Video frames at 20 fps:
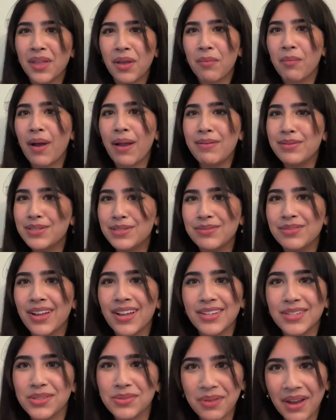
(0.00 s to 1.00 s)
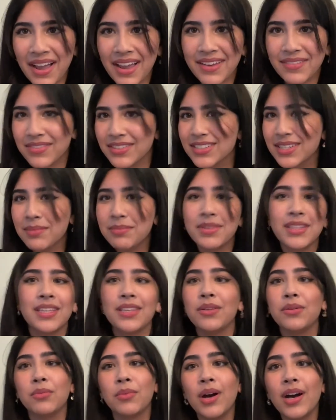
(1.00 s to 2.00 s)
Why would you not try for something
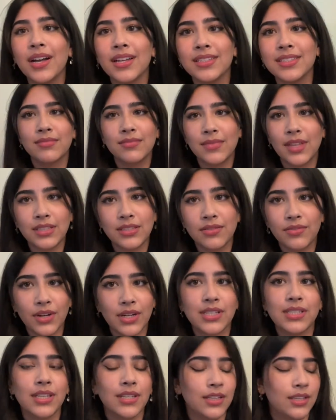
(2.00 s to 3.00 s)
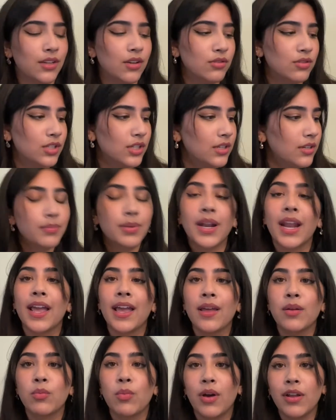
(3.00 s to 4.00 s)
you want? That's a very silly notion. But I
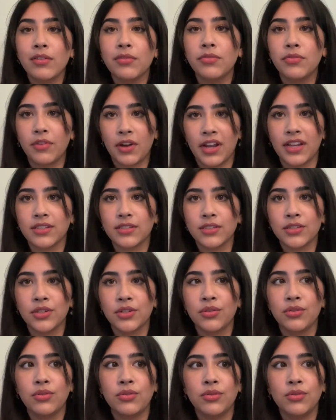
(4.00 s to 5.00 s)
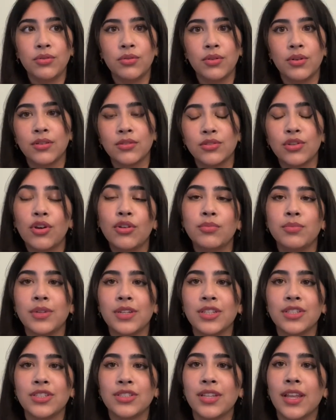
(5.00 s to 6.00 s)
had one friend who told
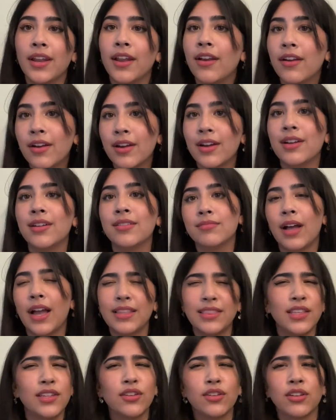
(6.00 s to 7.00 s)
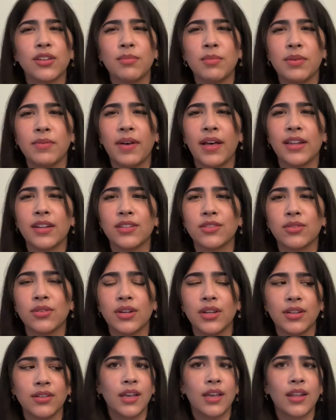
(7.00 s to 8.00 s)
me, she said, Hera, I think you're gonna be
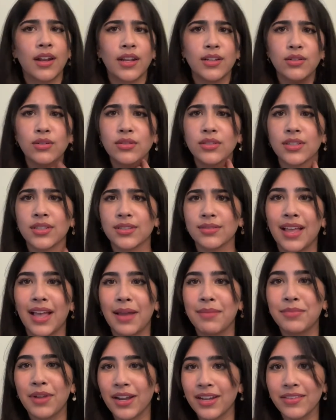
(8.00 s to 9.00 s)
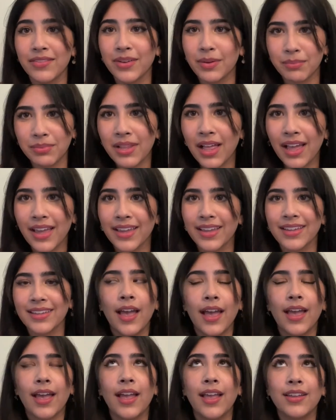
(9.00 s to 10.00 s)
valedictorian. And I told her, I'm not even applying.
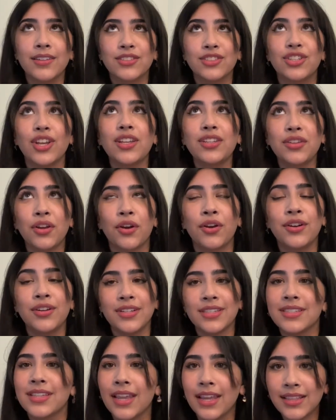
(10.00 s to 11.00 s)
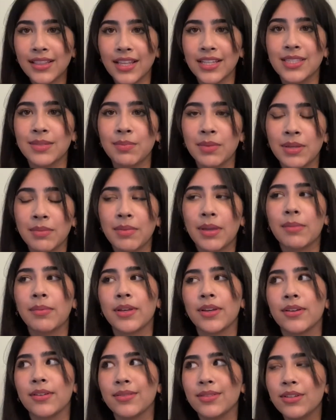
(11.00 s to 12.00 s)
And just her saying that to me made me
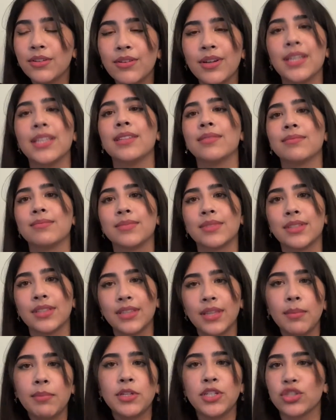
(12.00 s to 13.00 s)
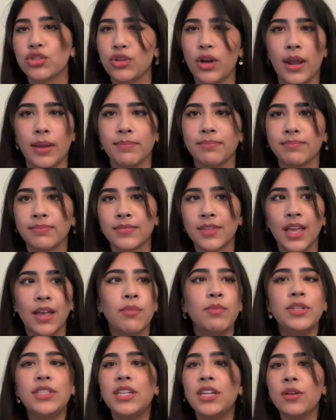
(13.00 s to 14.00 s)
go, you know what? Let me just try.
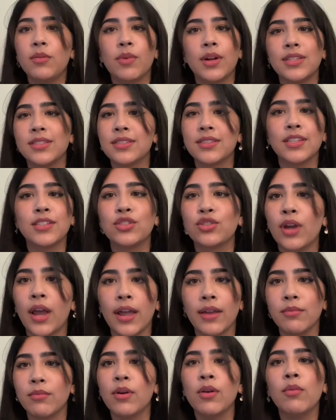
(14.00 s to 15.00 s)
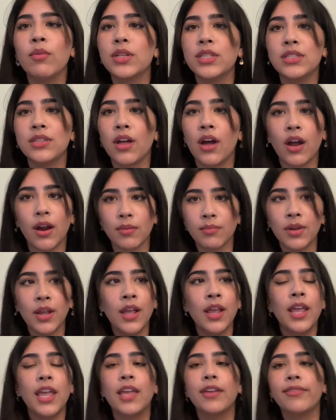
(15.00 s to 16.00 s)
We did it once, let's try. What's the harm?
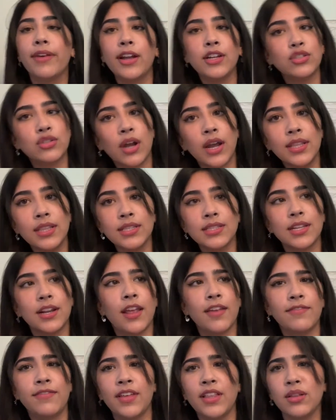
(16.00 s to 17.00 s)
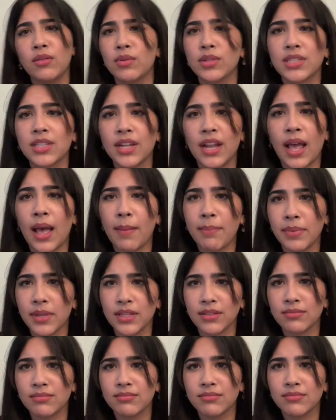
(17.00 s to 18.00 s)
If I try this and I fail it, what's gonna
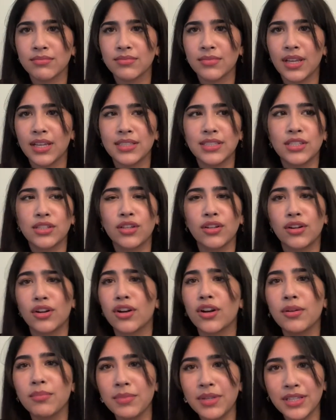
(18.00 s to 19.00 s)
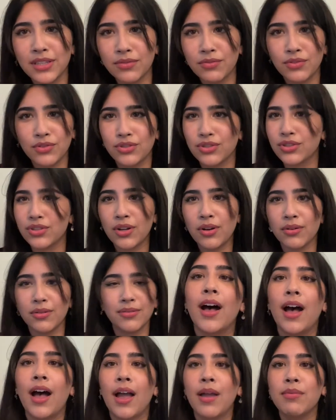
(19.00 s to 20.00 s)
happen? Is this gonna hurt me in the future?
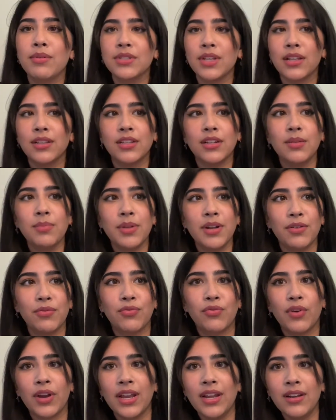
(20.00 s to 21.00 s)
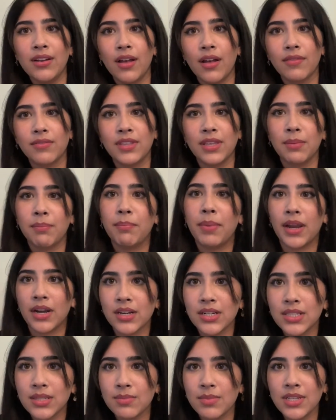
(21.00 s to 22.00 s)
No. I was a little bit afraid of the
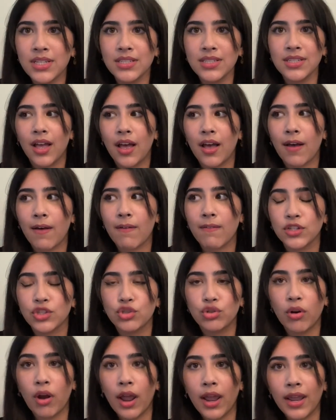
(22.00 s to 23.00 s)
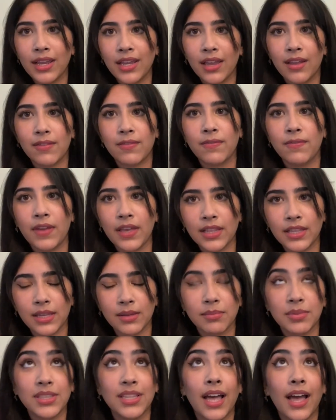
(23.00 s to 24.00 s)
embarrassment of trying and failing,
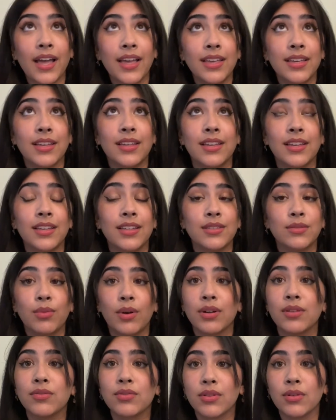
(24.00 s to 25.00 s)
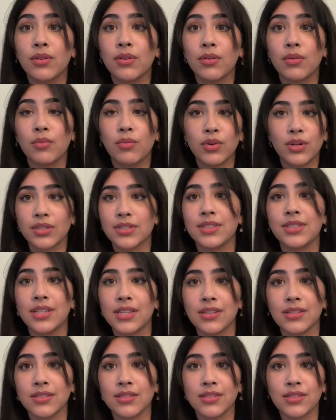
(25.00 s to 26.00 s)
but that is one of the worst
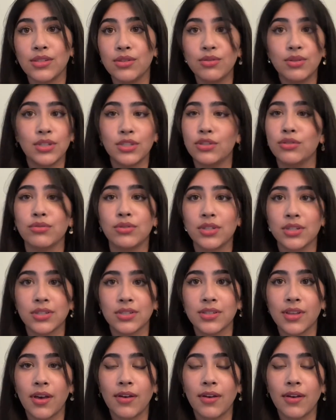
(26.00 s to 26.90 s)
things you can do to yourself.